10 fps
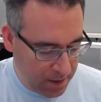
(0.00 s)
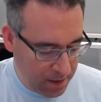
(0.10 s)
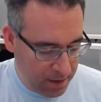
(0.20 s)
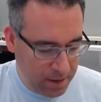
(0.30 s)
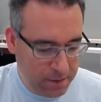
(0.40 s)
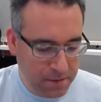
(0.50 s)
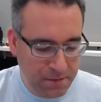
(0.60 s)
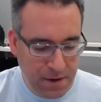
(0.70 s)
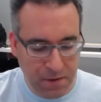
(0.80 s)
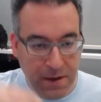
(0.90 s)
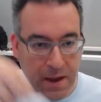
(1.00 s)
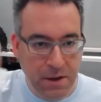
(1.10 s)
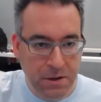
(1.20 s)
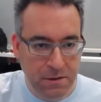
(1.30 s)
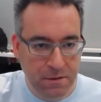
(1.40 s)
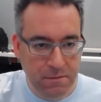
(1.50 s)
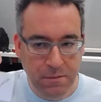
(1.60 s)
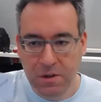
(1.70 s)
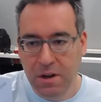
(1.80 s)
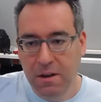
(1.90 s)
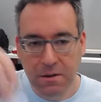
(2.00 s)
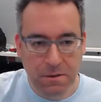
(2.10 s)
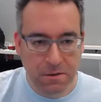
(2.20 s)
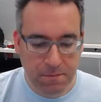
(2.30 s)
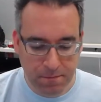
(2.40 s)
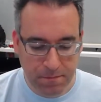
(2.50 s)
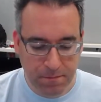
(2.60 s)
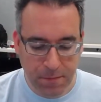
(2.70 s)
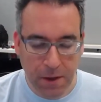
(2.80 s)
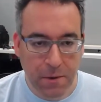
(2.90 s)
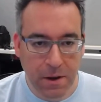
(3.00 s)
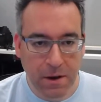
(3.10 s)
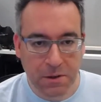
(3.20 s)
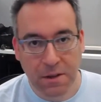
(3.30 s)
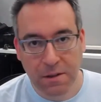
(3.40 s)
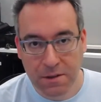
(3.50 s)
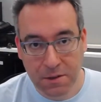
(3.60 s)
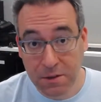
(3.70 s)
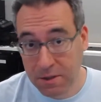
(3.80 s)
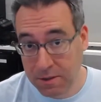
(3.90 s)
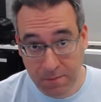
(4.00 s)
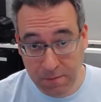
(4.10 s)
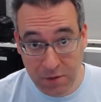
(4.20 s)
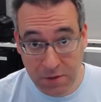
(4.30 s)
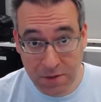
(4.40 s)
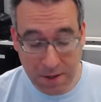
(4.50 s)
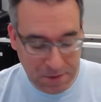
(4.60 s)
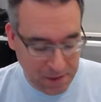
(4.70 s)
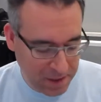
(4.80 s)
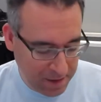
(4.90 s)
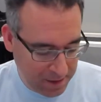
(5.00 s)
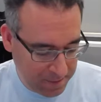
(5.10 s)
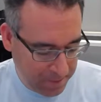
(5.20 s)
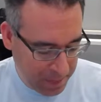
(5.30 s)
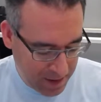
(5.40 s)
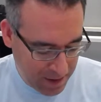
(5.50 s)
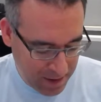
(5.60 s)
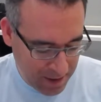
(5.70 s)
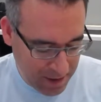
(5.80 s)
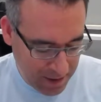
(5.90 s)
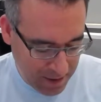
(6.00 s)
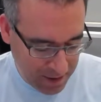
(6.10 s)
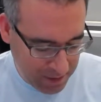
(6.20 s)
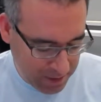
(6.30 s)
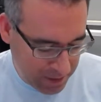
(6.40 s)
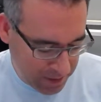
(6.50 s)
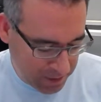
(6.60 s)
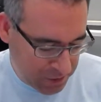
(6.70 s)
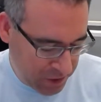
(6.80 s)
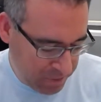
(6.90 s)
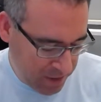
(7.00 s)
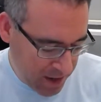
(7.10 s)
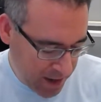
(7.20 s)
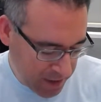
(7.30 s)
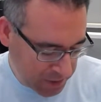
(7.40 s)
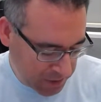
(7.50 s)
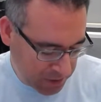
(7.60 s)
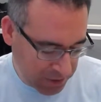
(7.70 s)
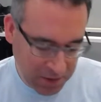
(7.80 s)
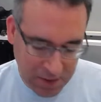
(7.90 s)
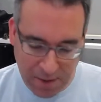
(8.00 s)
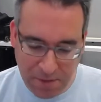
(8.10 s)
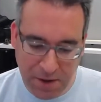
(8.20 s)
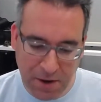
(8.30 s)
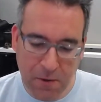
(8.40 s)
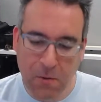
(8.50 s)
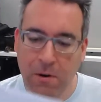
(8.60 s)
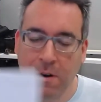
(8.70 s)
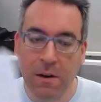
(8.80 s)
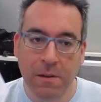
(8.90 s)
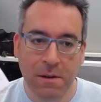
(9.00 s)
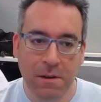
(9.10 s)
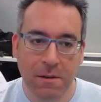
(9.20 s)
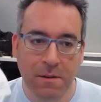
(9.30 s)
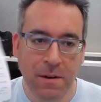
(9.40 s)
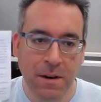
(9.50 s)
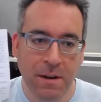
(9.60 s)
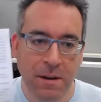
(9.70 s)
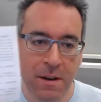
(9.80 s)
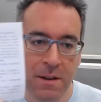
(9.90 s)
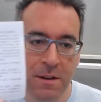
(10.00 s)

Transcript: A little verification dongle. By the way, you're seeing this as soon as I'm seeing it. A GPS something or other written in